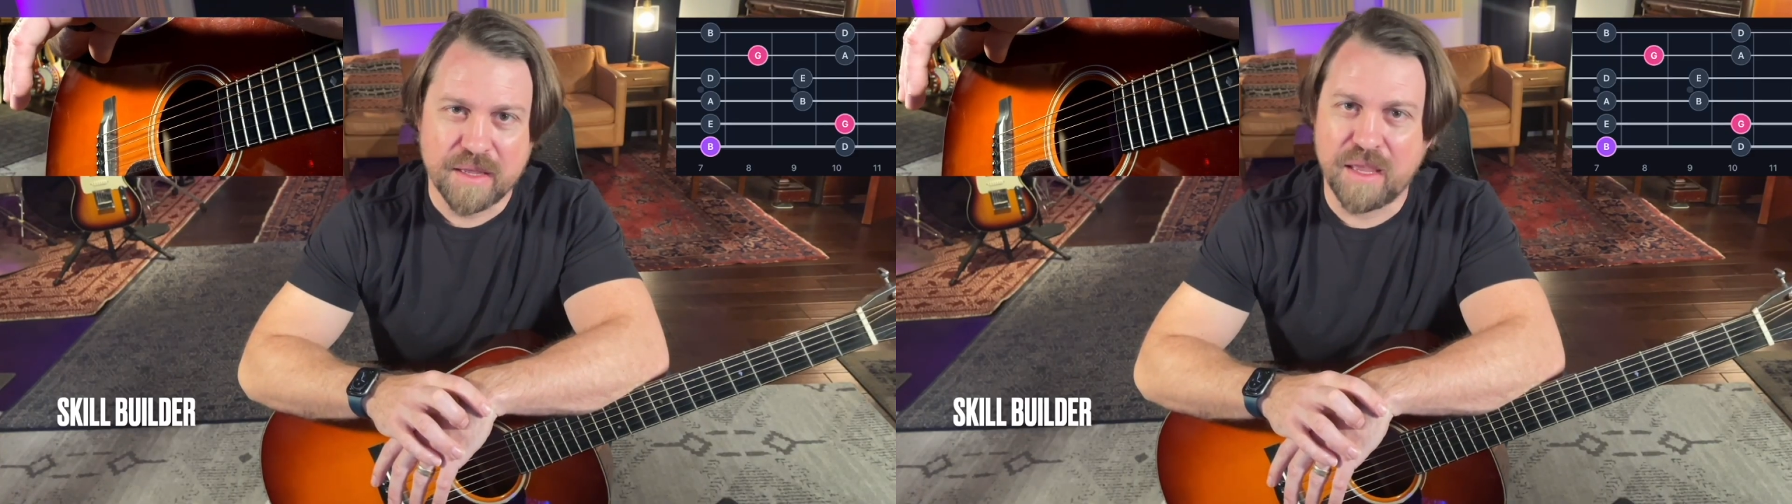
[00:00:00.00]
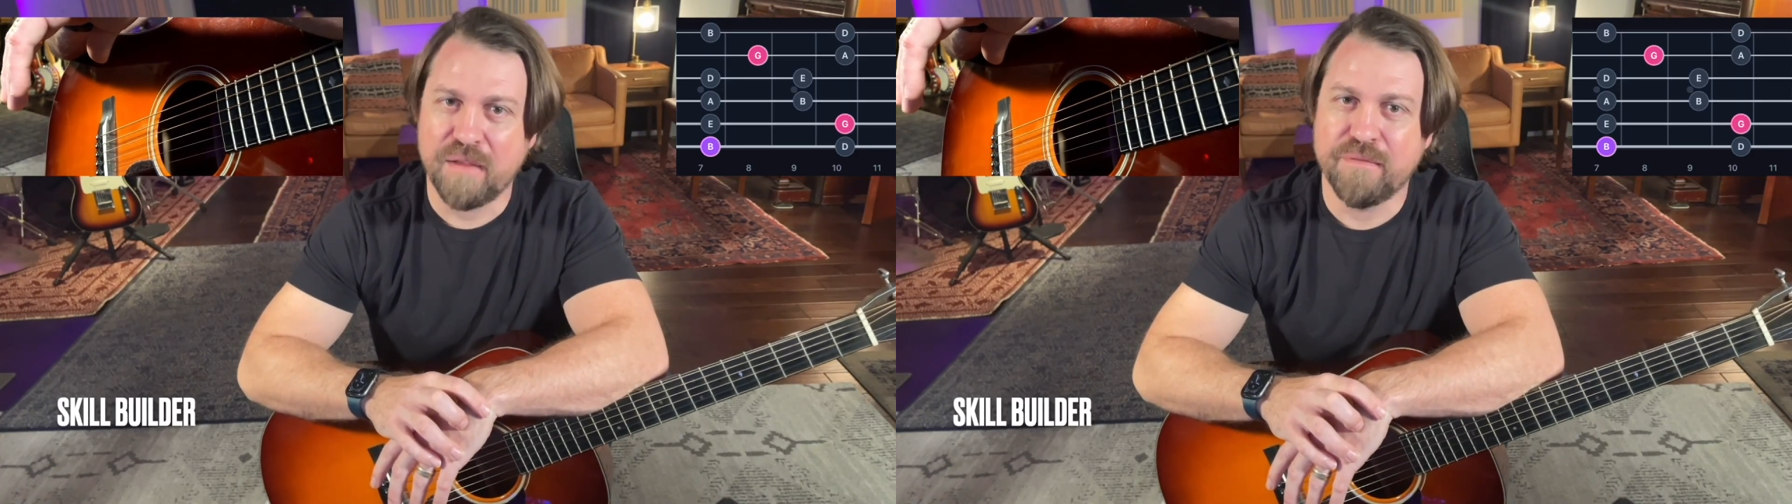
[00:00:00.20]

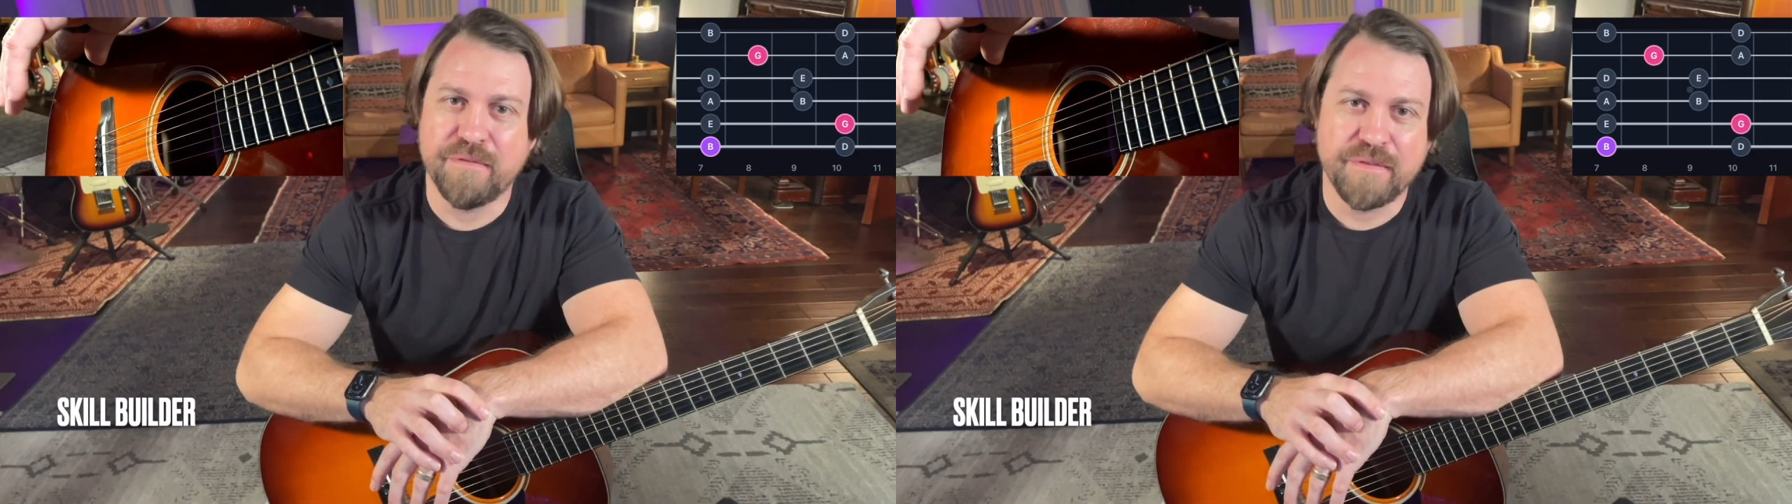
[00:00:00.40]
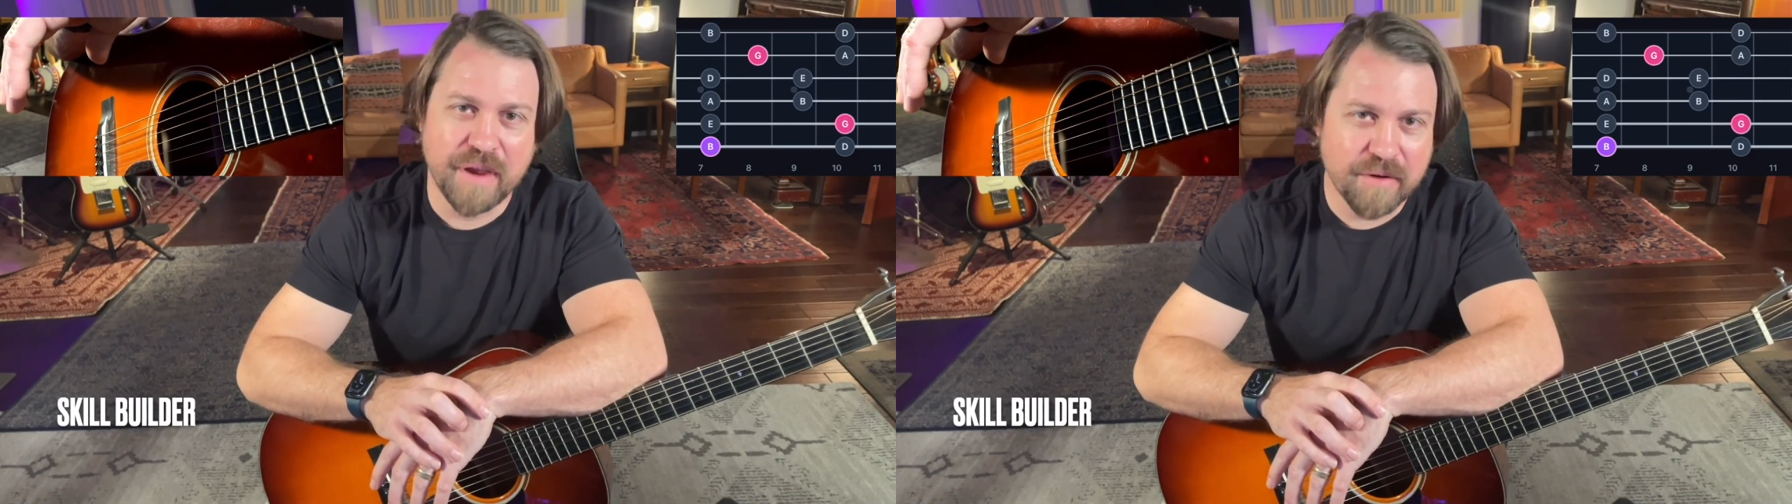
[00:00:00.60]
get
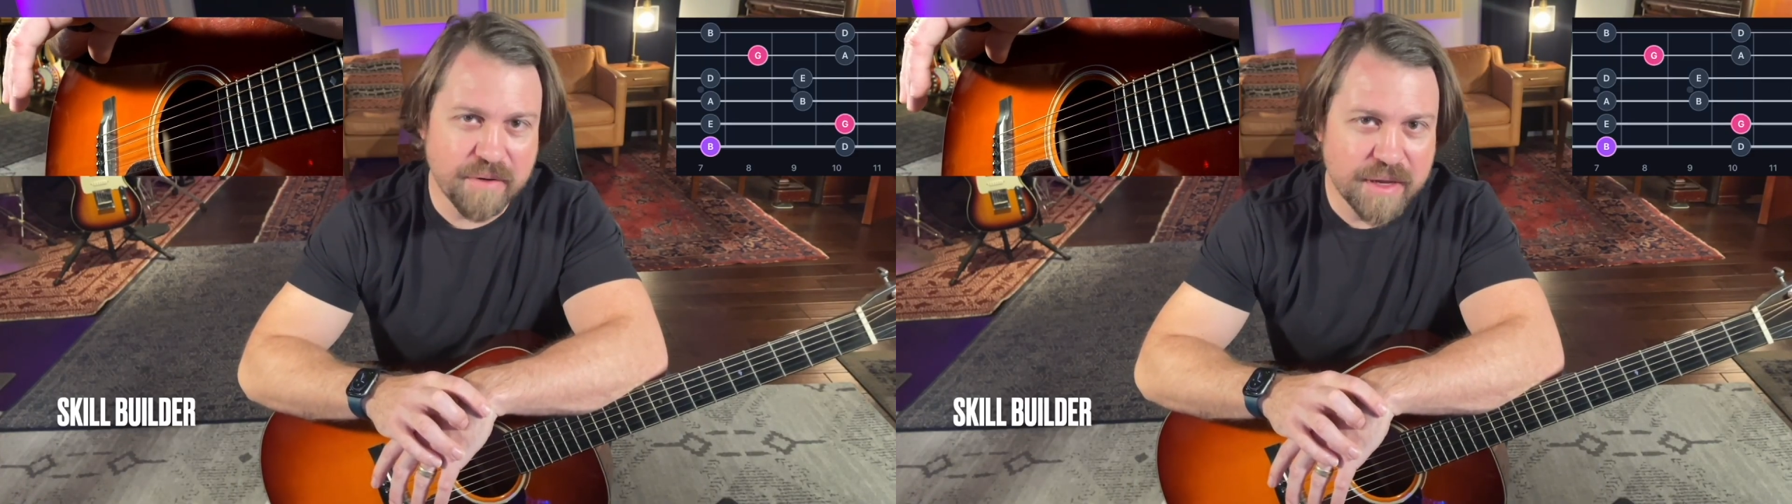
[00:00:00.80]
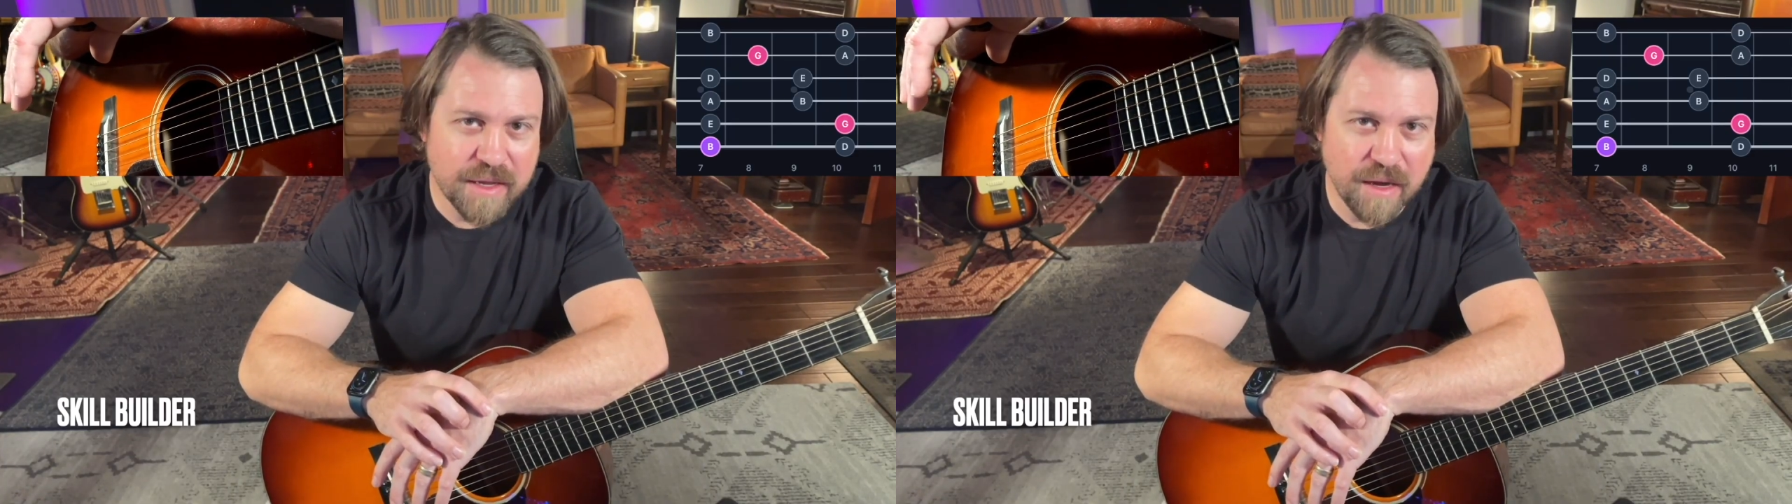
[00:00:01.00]

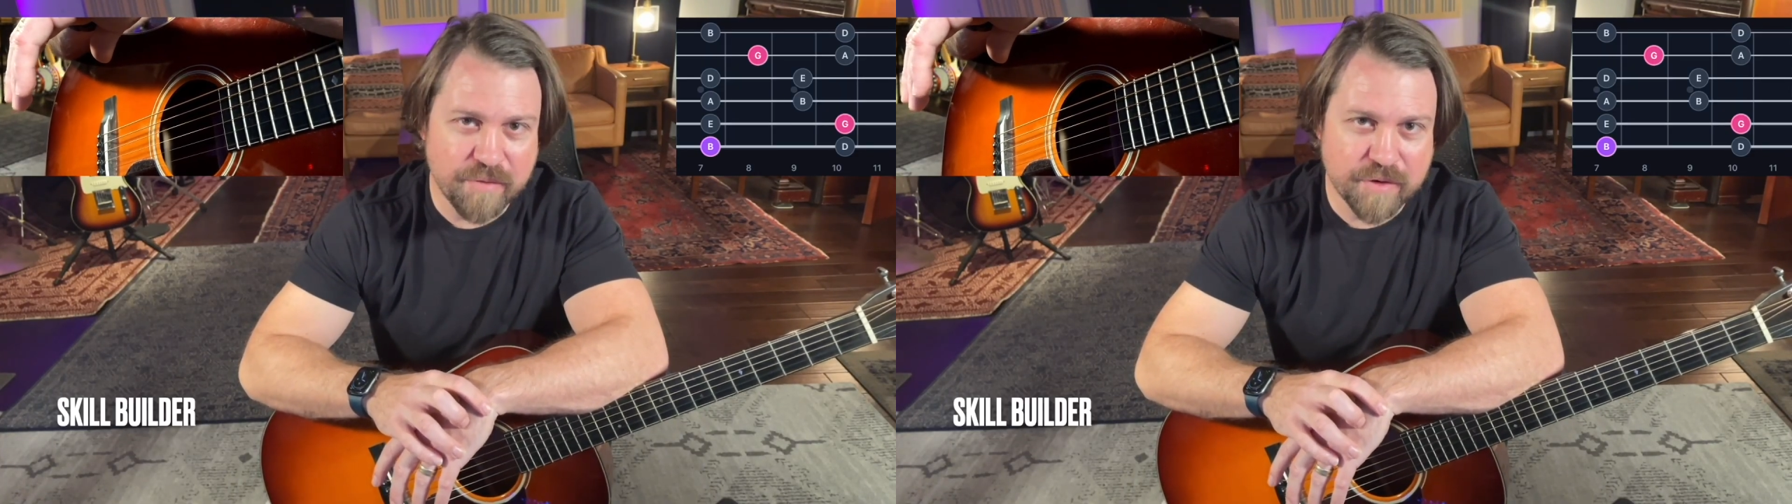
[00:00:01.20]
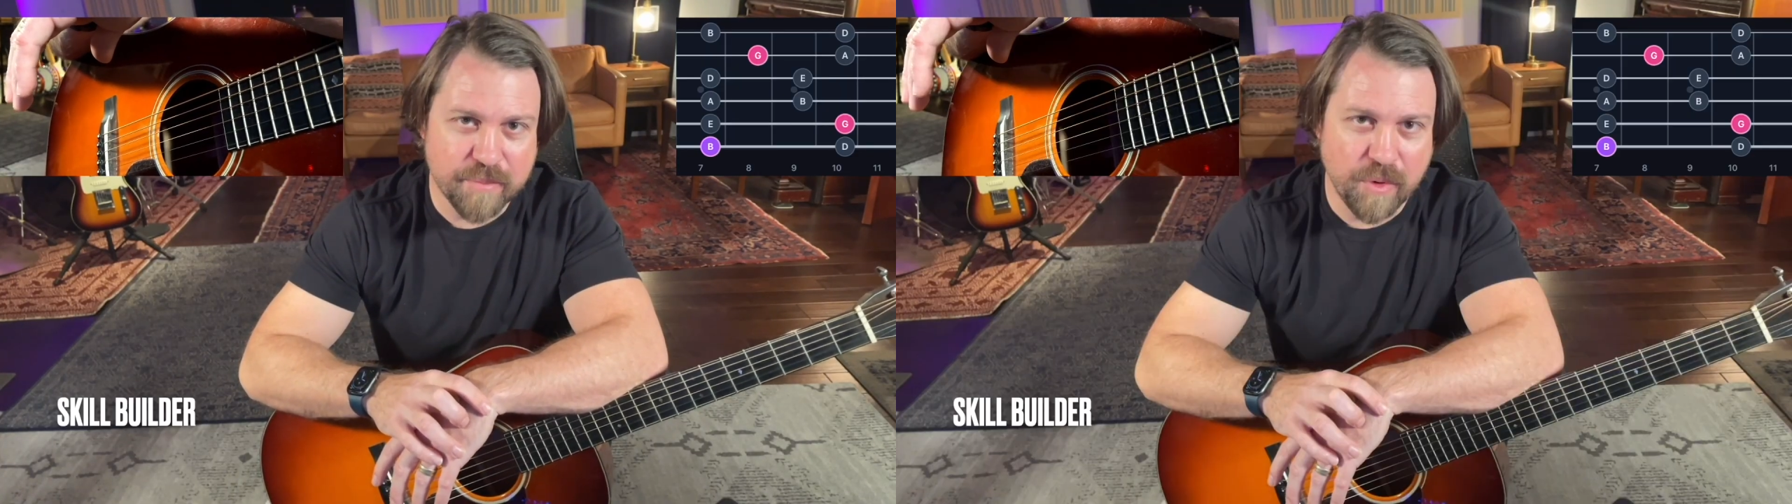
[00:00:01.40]
very
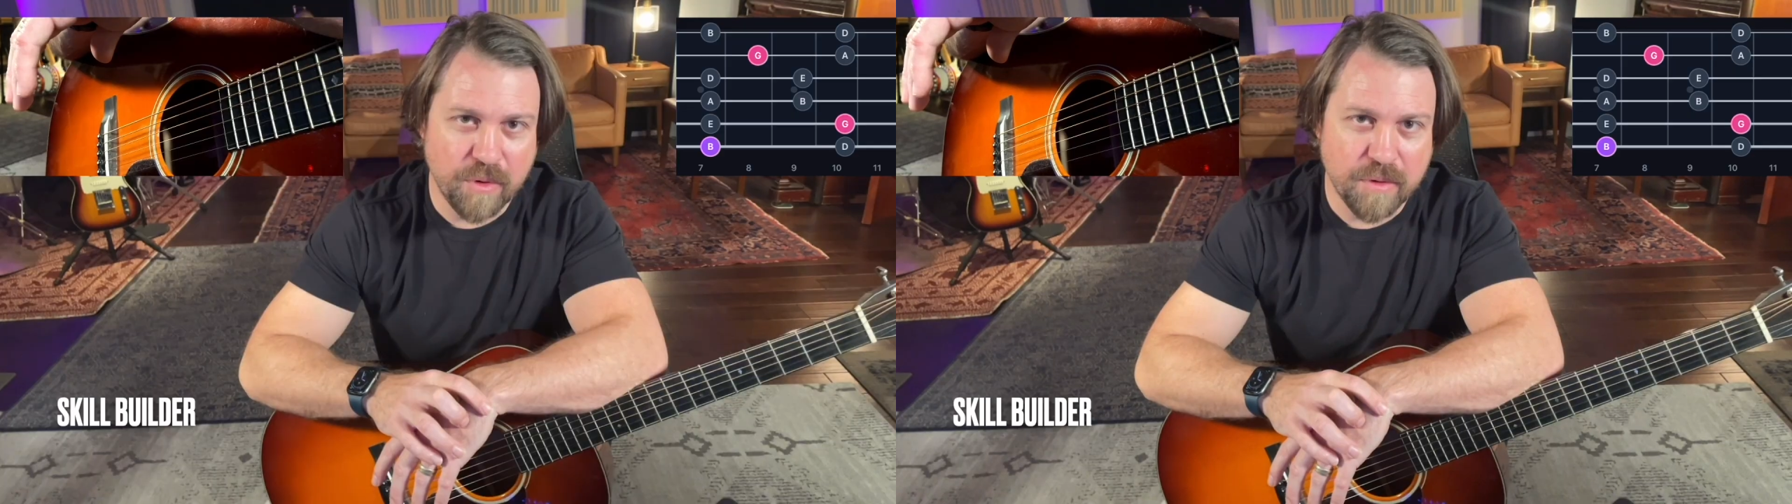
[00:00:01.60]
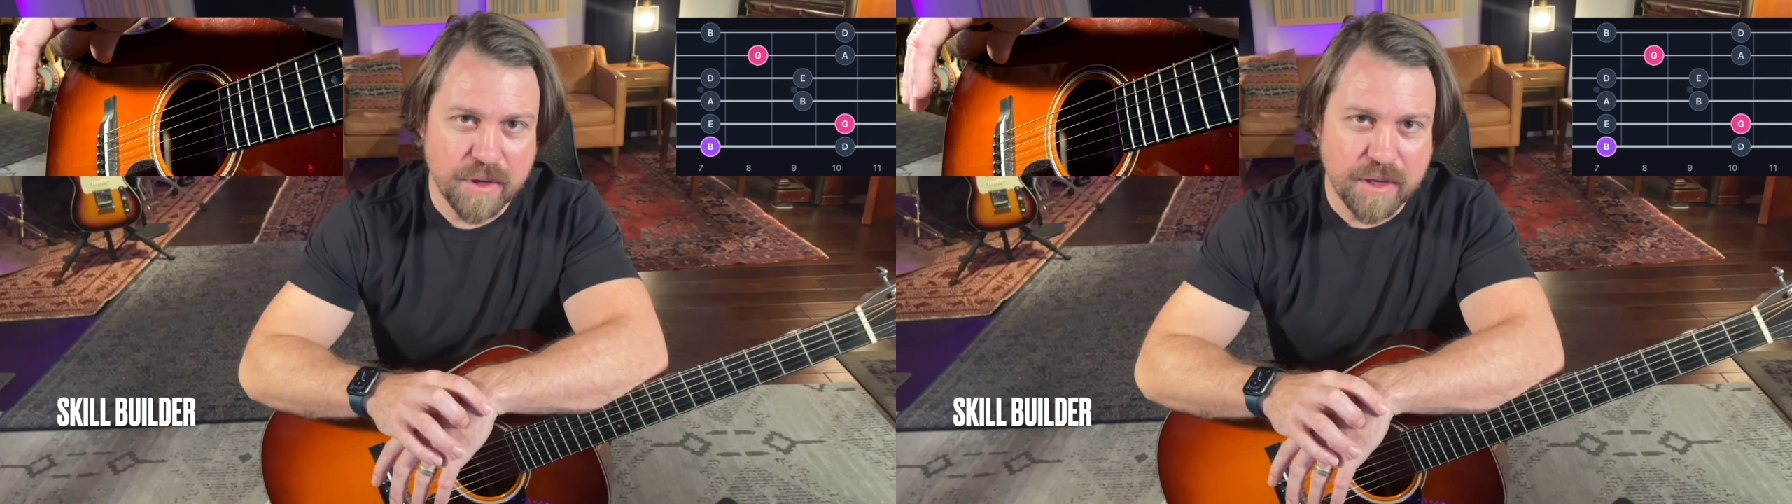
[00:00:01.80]
comfortable,